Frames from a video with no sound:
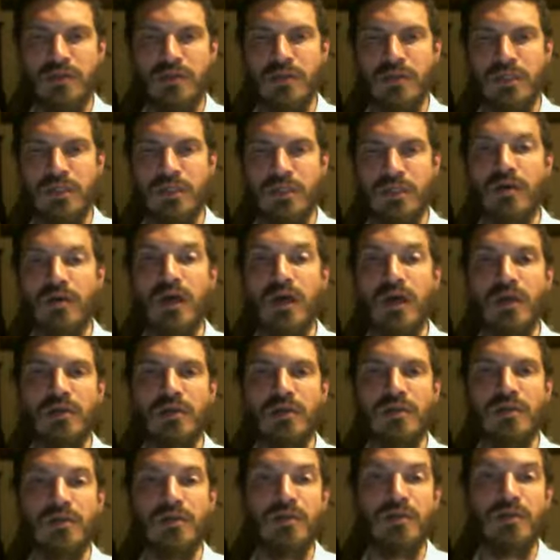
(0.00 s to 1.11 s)
so on
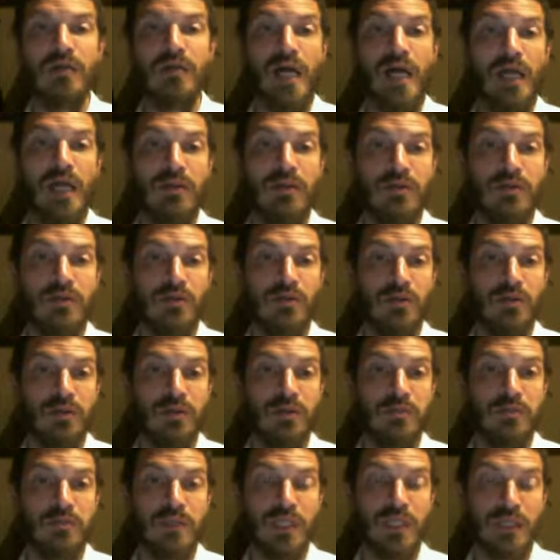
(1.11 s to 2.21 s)
till you add all the
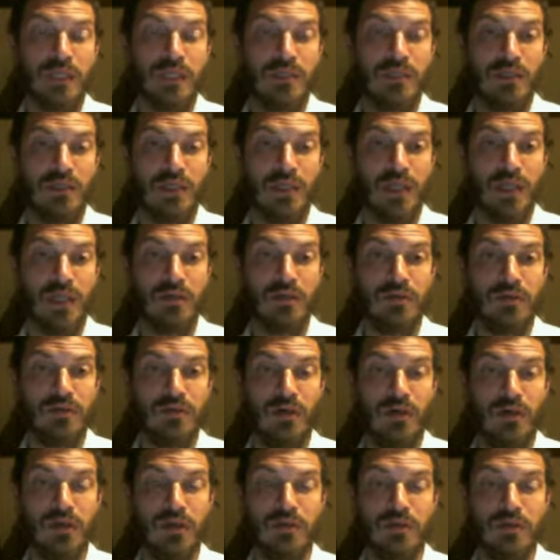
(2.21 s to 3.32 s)
percents together to
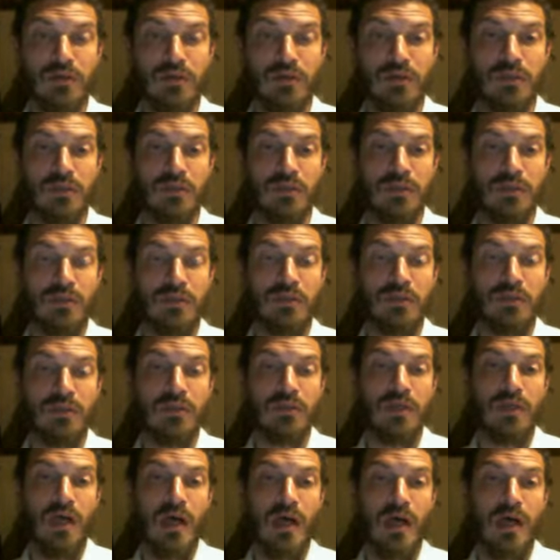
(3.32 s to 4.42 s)
100,
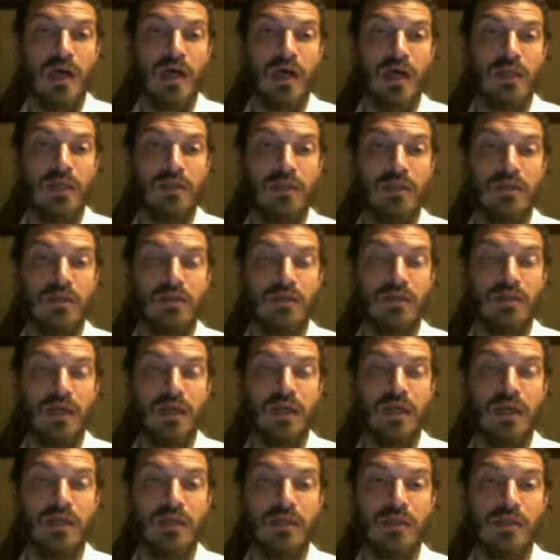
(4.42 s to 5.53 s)
and that
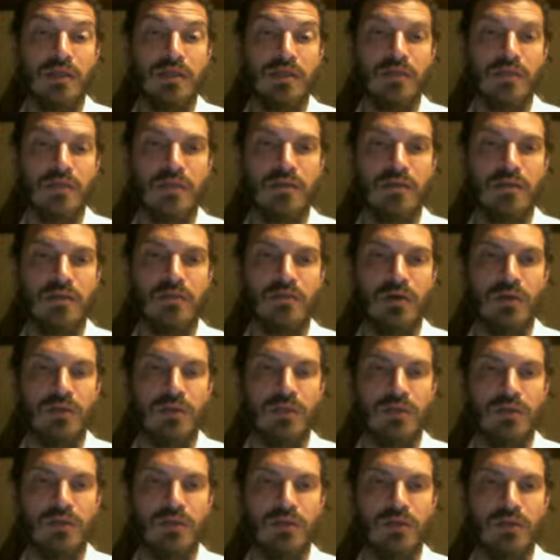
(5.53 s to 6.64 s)
is what is
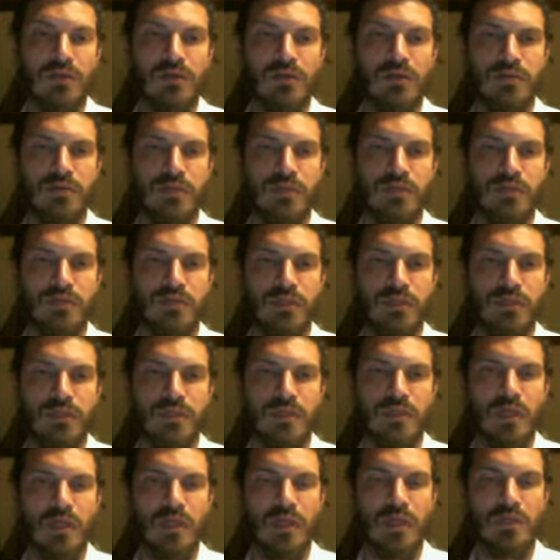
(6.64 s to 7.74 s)
the distribution
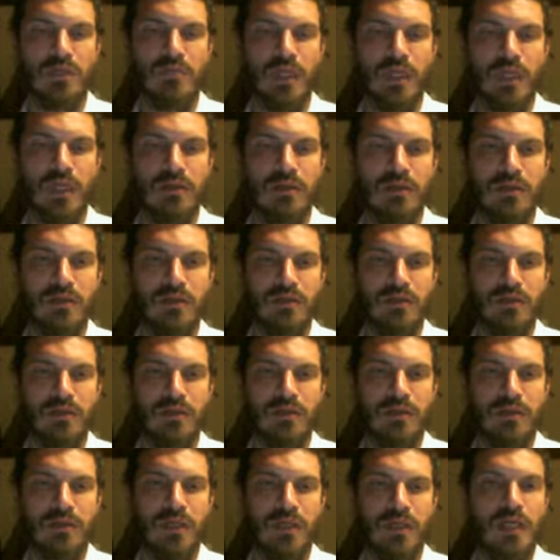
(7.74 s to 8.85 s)
is meant.
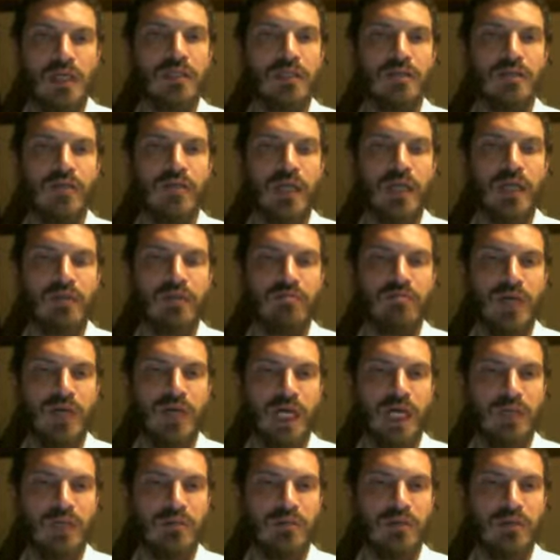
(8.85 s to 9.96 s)
It's a random
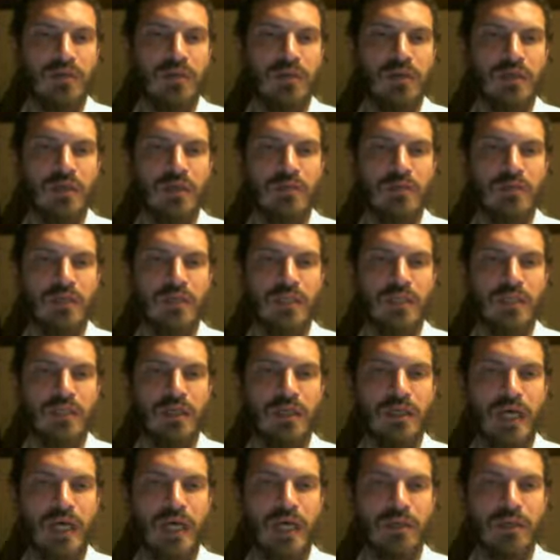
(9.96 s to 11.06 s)
variable. It means the
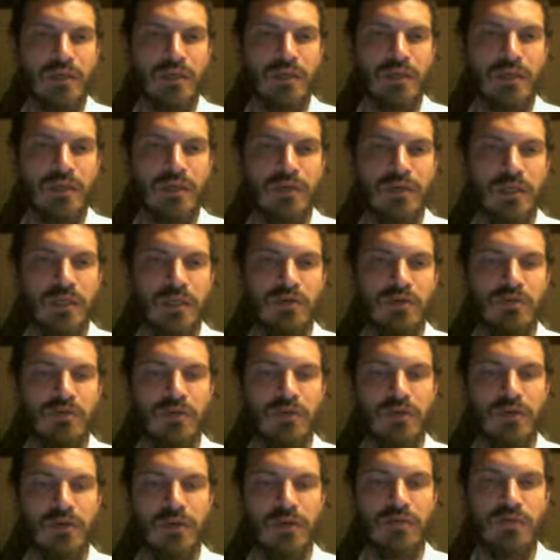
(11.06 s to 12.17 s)
ages can be
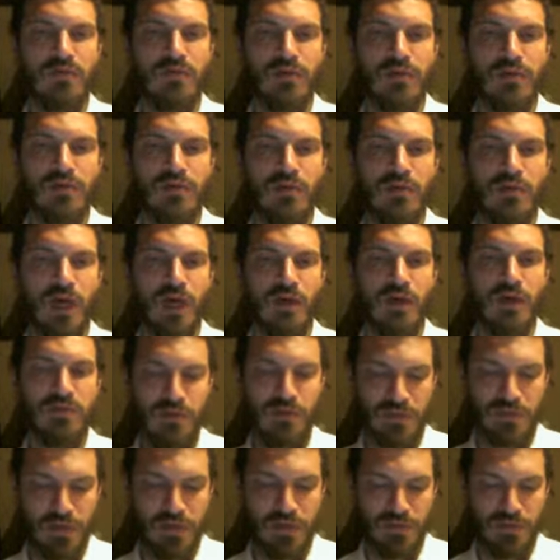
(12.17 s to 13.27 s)
40, 45,
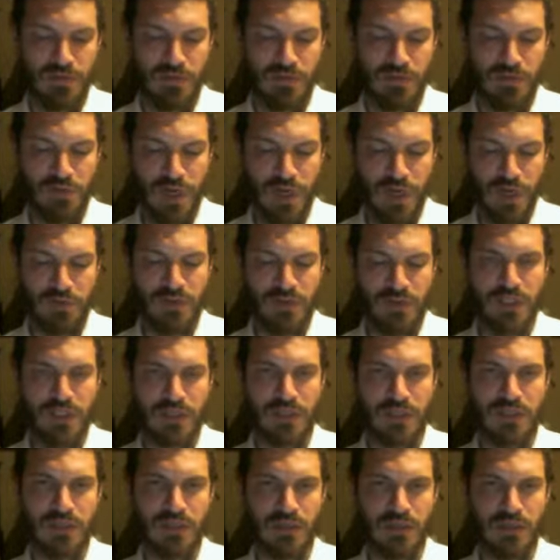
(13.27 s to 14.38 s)
50, 55, 60,
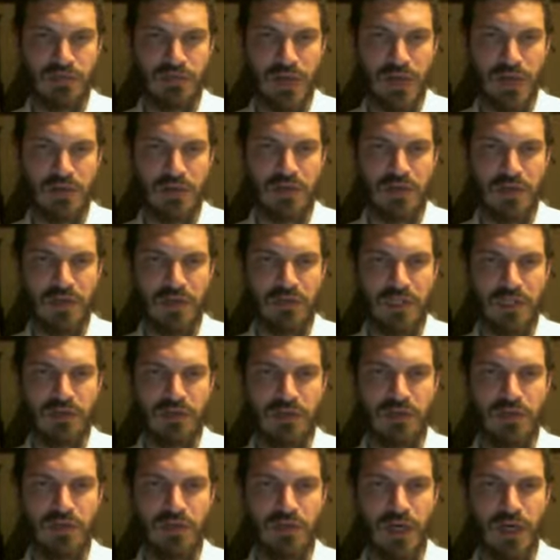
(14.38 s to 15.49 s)
65, 70,
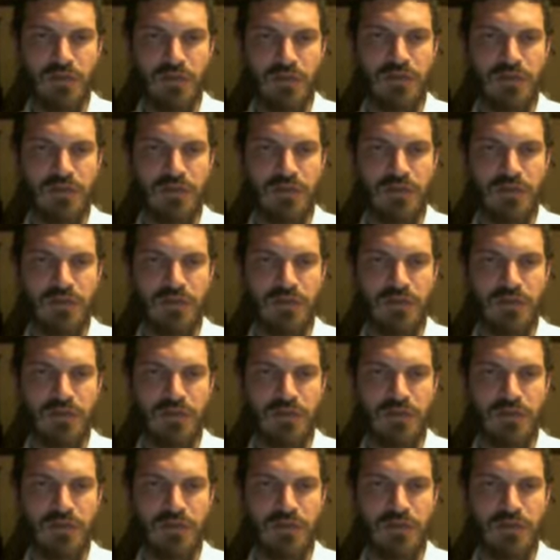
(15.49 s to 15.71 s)
75,